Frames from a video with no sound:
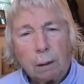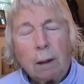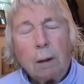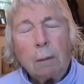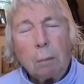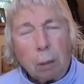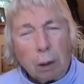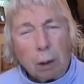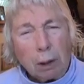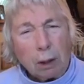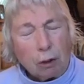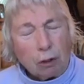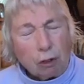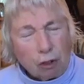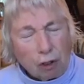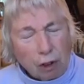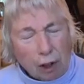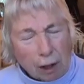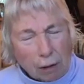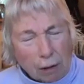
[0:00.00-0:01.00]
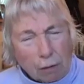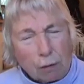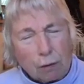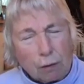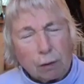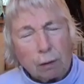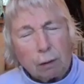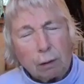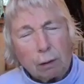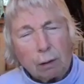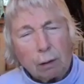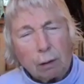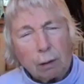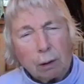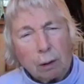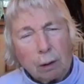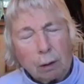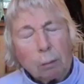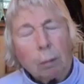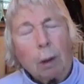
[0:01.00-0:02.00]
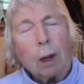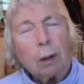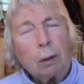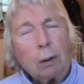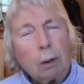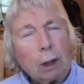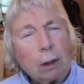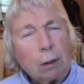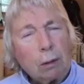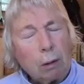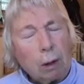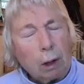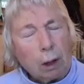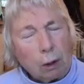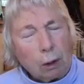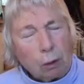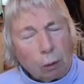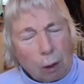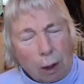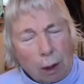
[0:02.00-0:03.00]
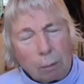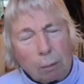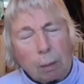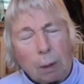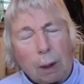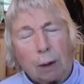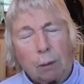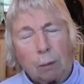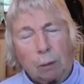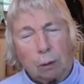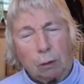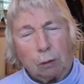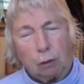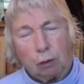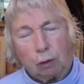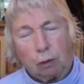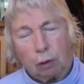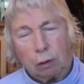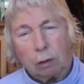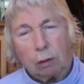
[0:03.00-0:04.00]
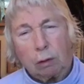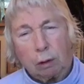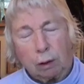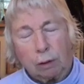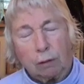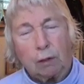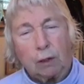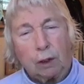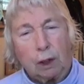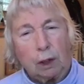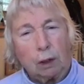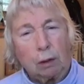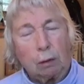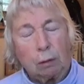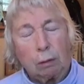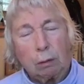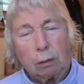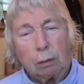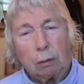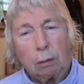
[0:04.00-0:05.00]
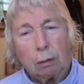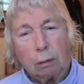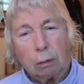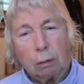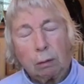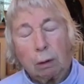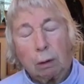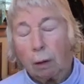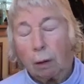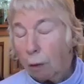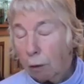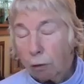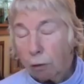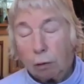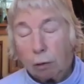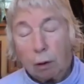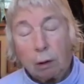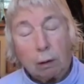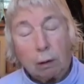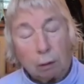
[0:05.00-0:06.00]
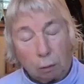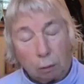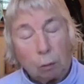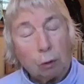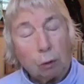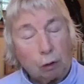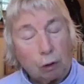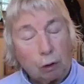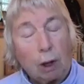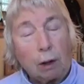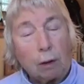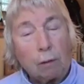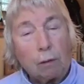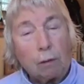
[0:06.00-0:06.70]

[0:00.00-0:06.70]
But it's safe. My great-great-grandparents lived here, and they said it was safe.